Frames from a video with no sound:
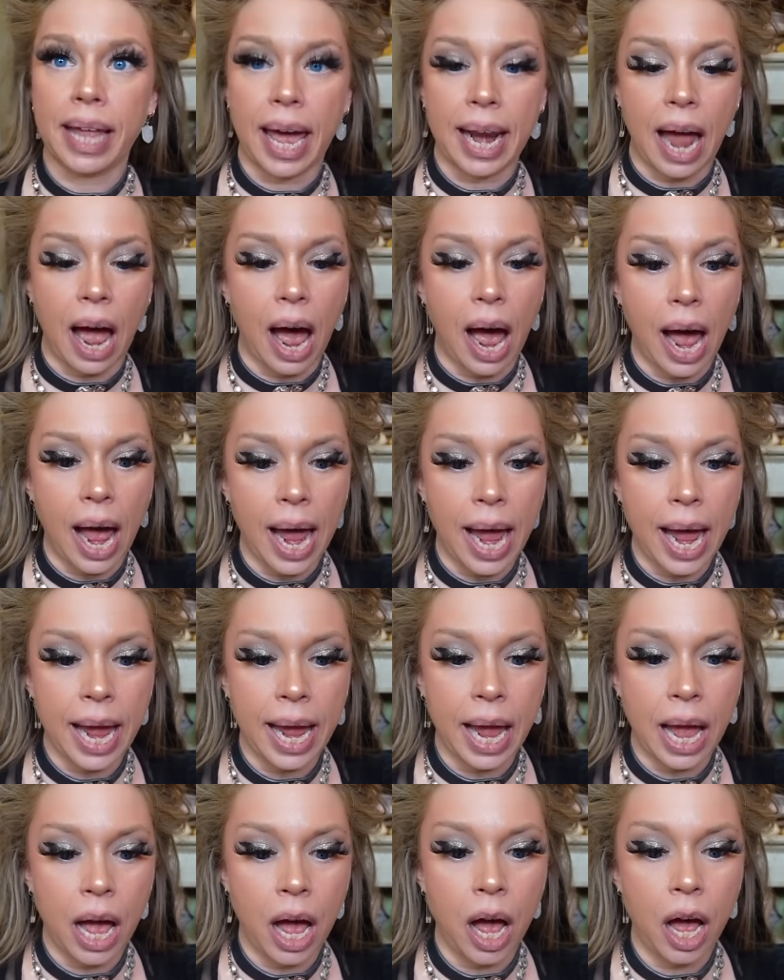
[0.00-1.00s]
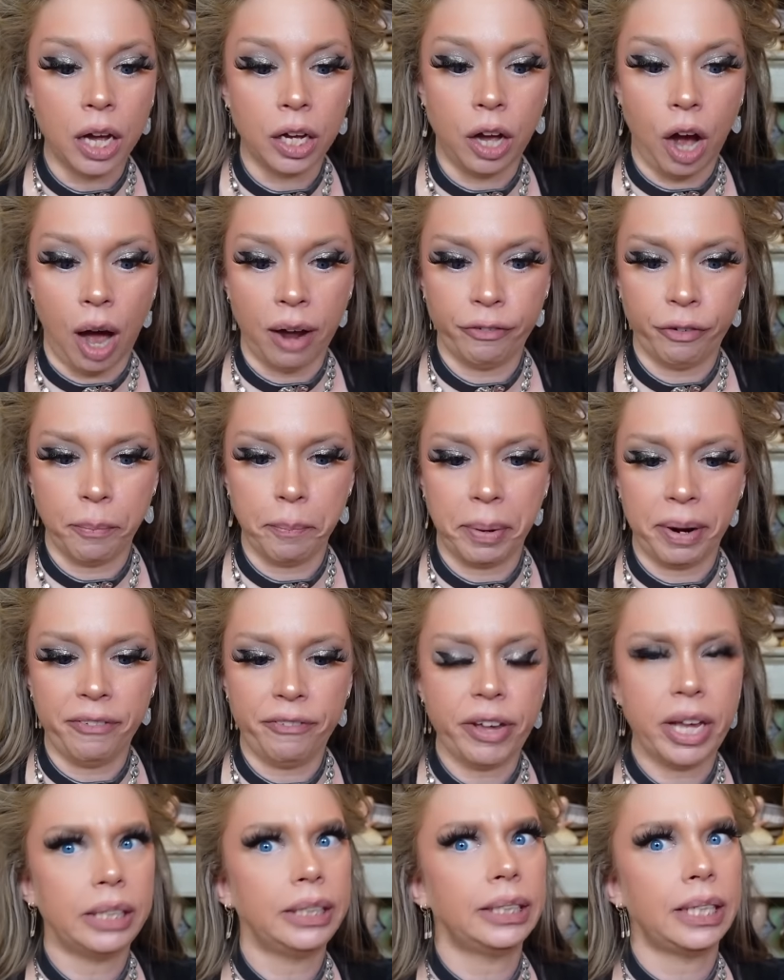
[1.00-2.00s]
that I got from
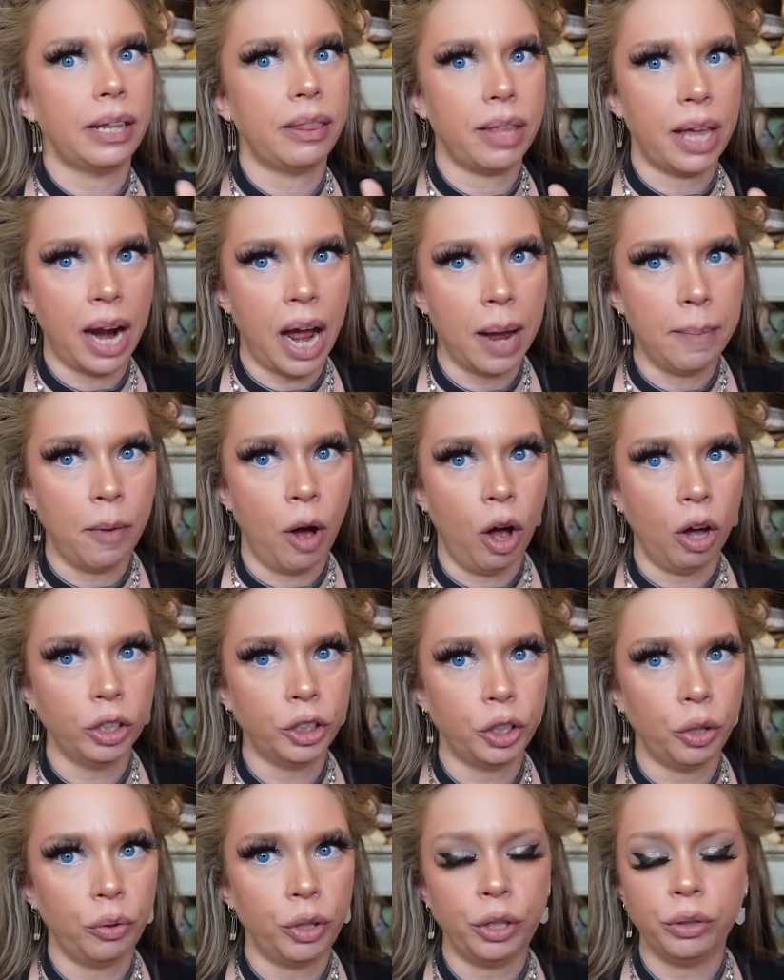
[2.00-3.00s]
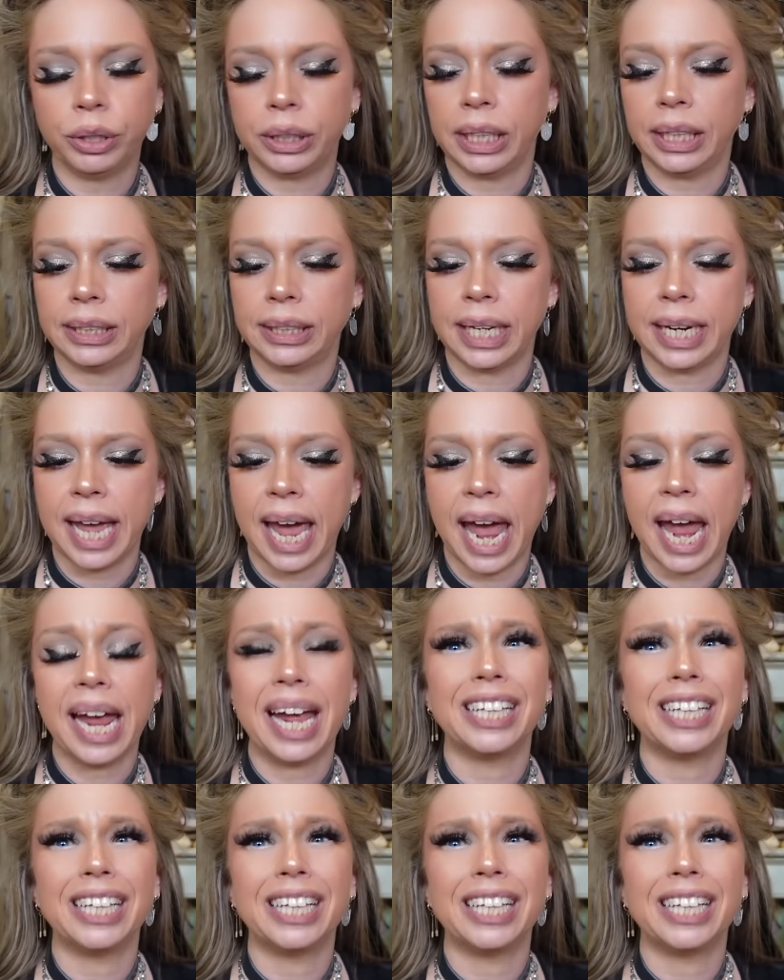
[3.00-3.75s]
Benefit that I'm also using today.